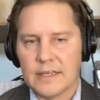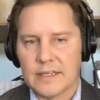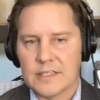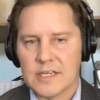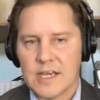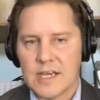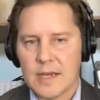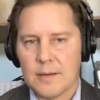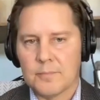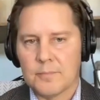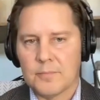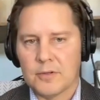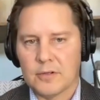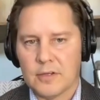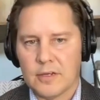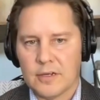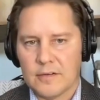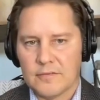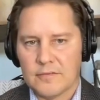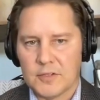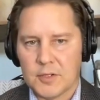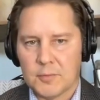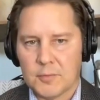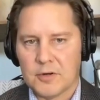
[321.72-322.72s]
the example
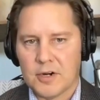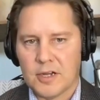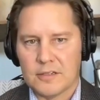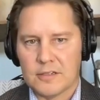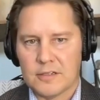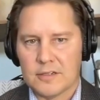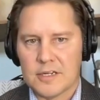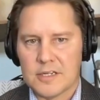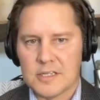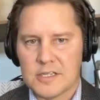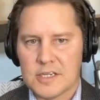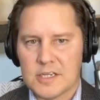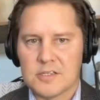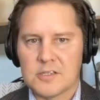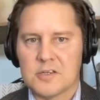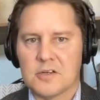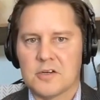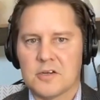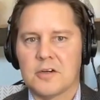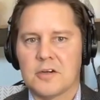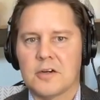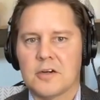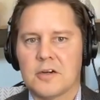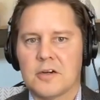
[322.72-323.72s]
of the brother and
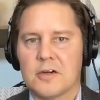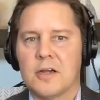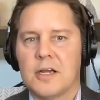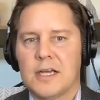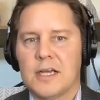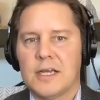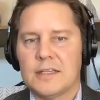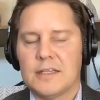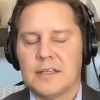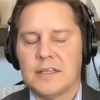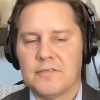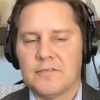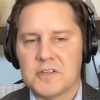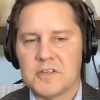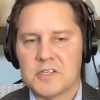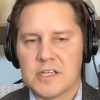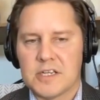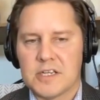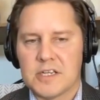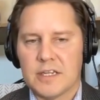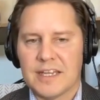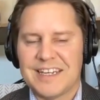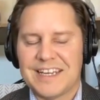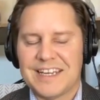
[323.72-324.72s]
sister, the
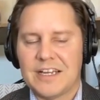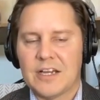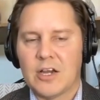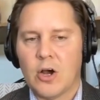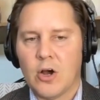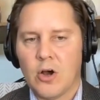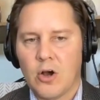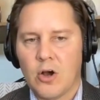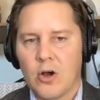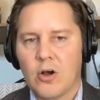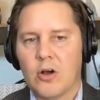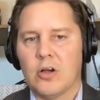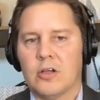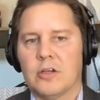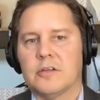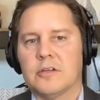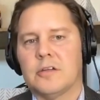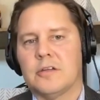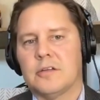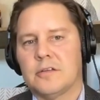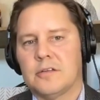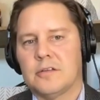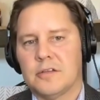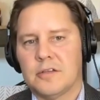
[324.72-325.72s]
facility
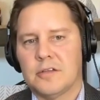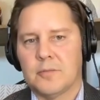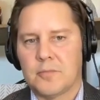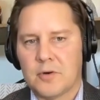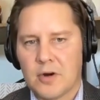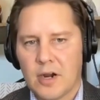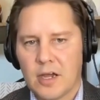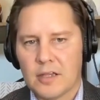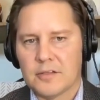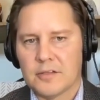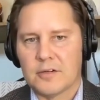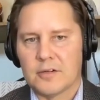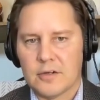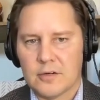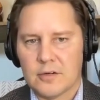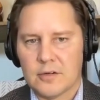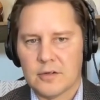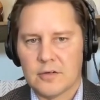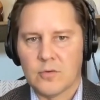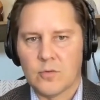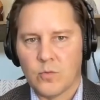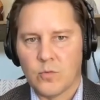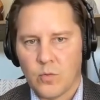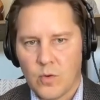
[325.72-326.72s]
called the brother
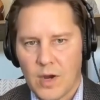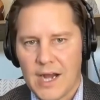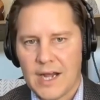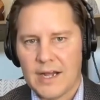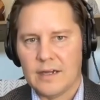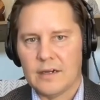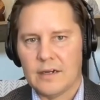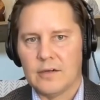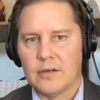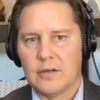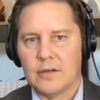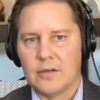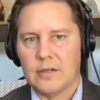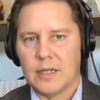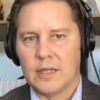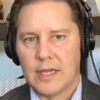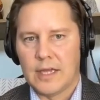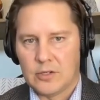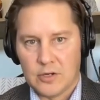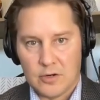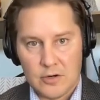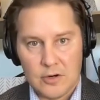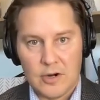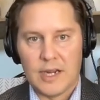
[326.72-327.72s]
while
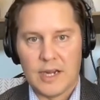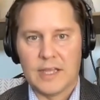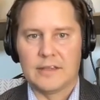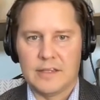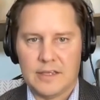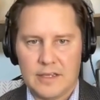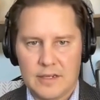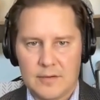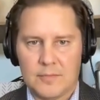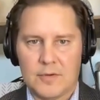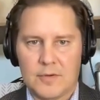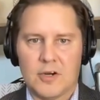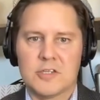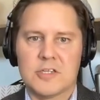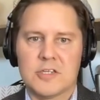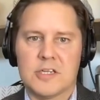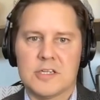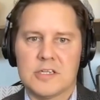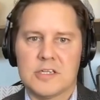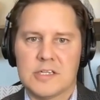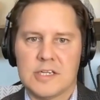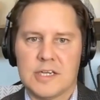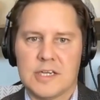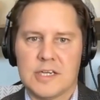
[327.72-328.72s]
during the
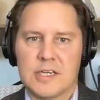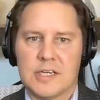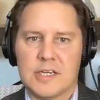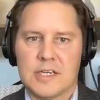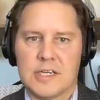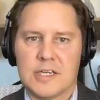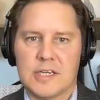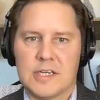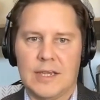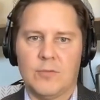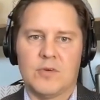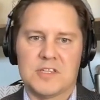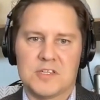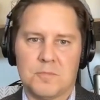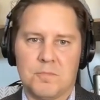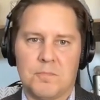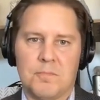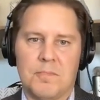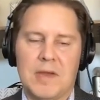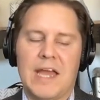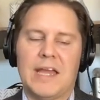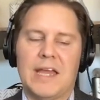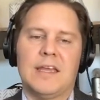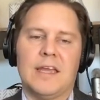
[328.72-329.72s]
emergency, and he was
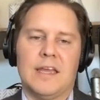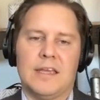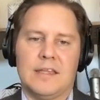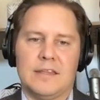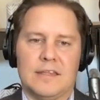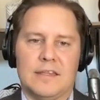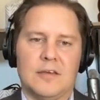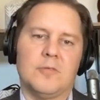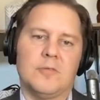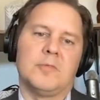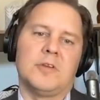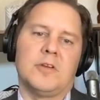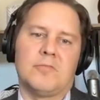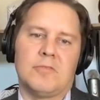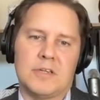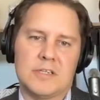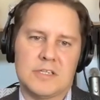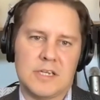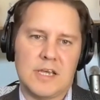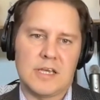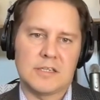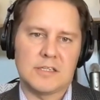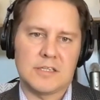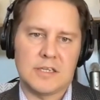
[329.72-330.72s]
begging them to
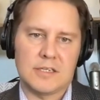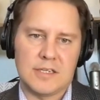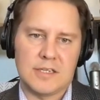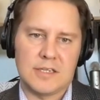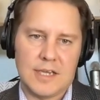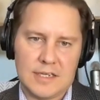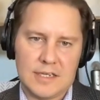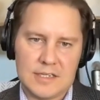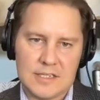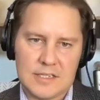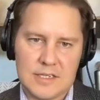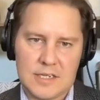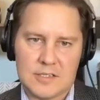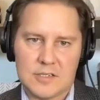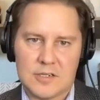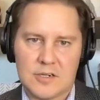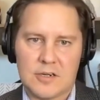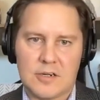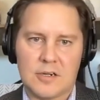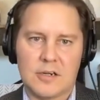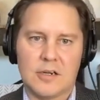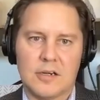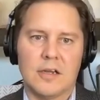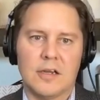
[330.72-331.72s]
resuscitate a
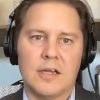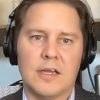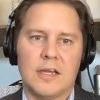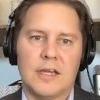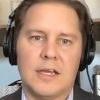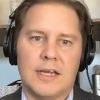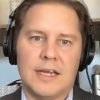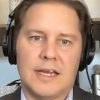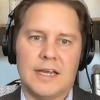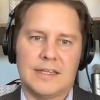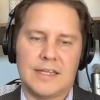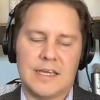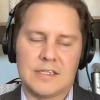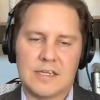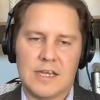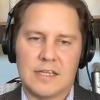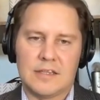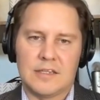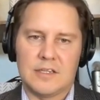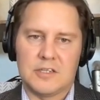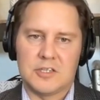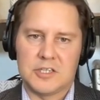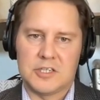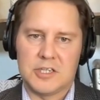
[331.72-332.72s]
sister. And they said
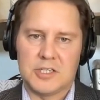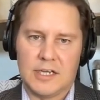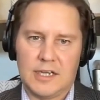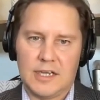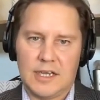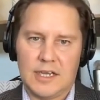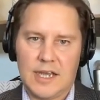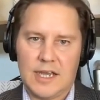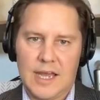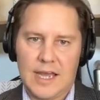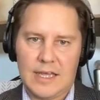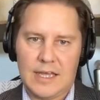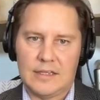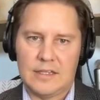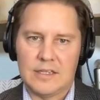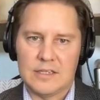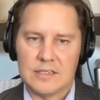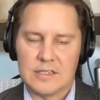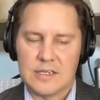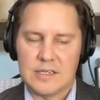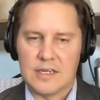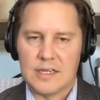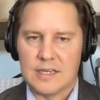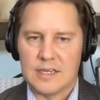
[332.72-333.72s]
that she had
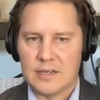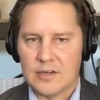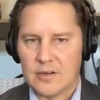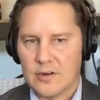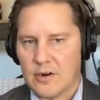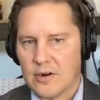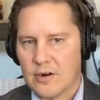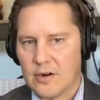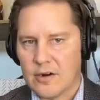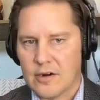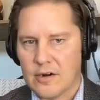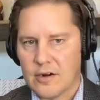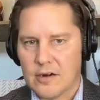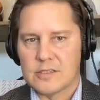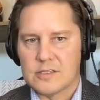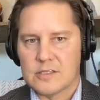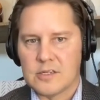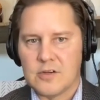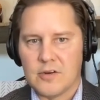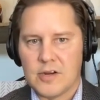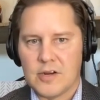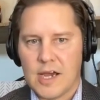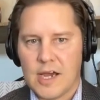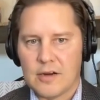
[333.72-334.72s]
this DNR, this
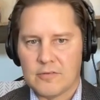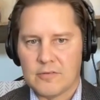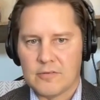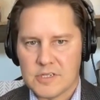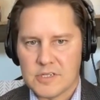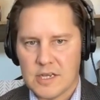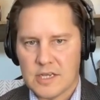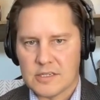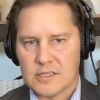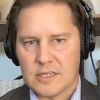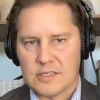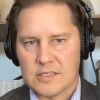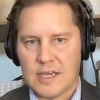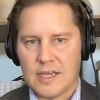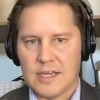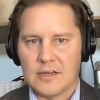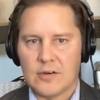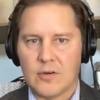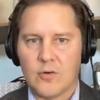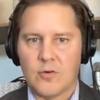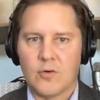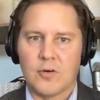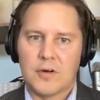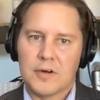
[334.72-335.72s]
do not
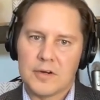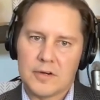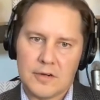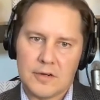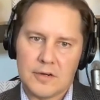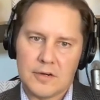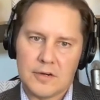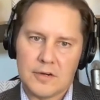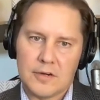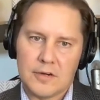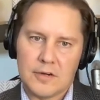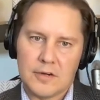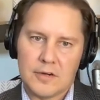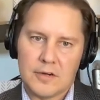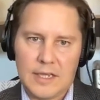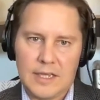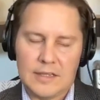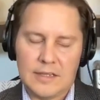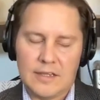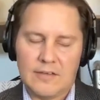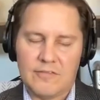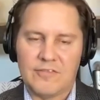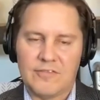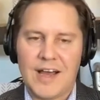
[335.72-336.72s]
resuscitate order
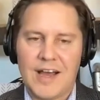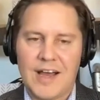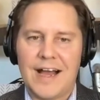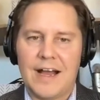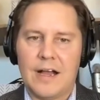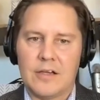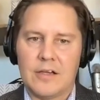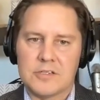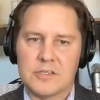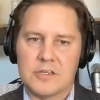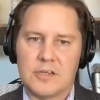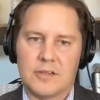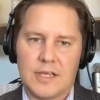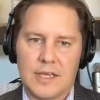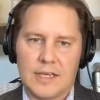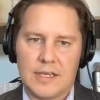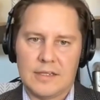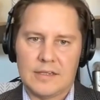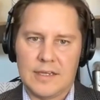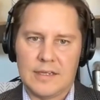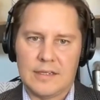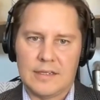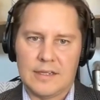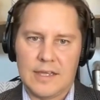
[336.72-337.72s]
in the file. So
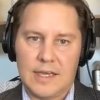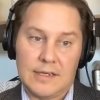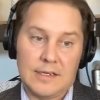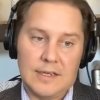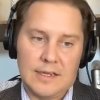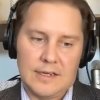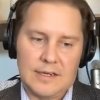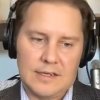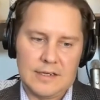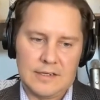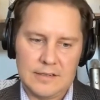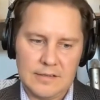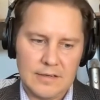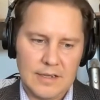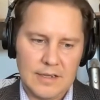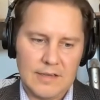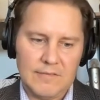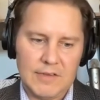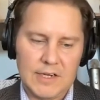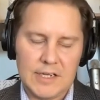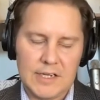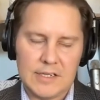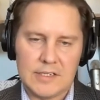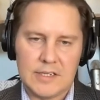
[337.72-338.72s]
they didn't
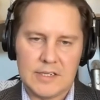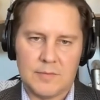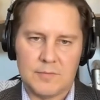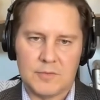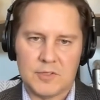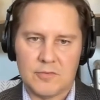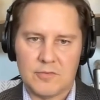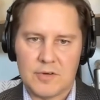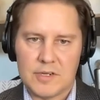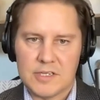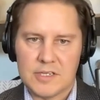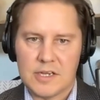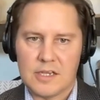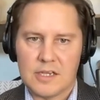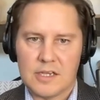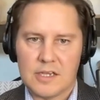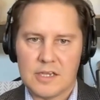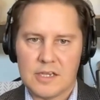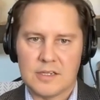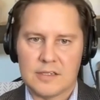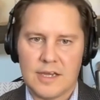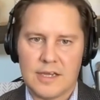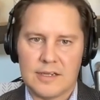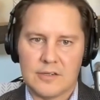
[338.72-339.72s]
even attempt to
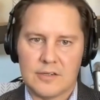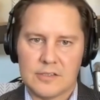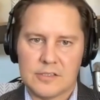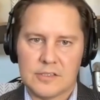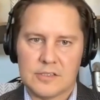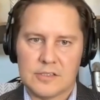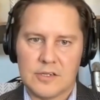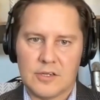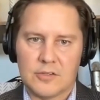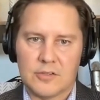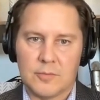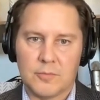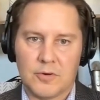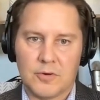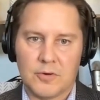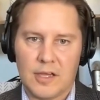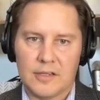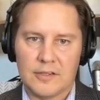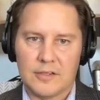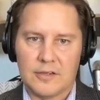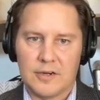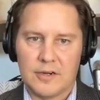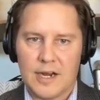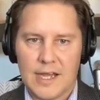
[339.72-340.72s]
resuscitate her. So the
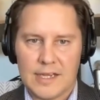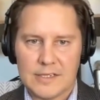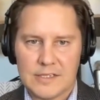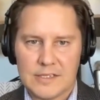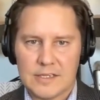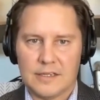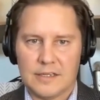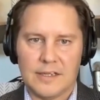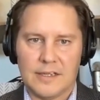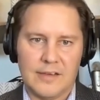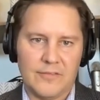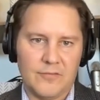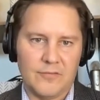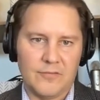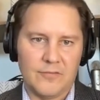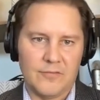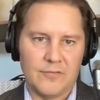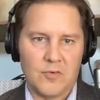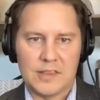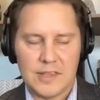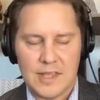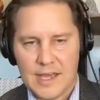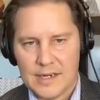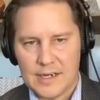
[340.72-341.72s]
brother has to live
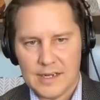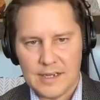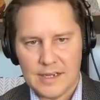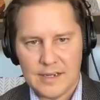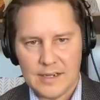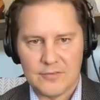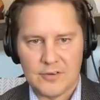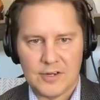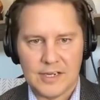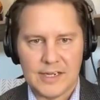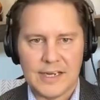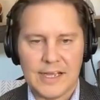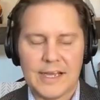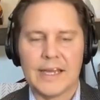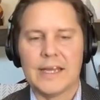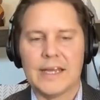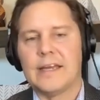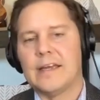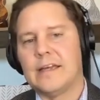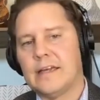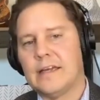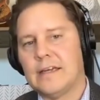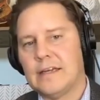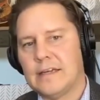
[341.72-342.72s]
with that every
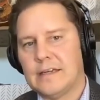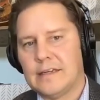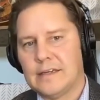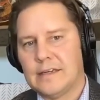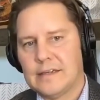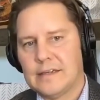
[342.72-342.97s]
day,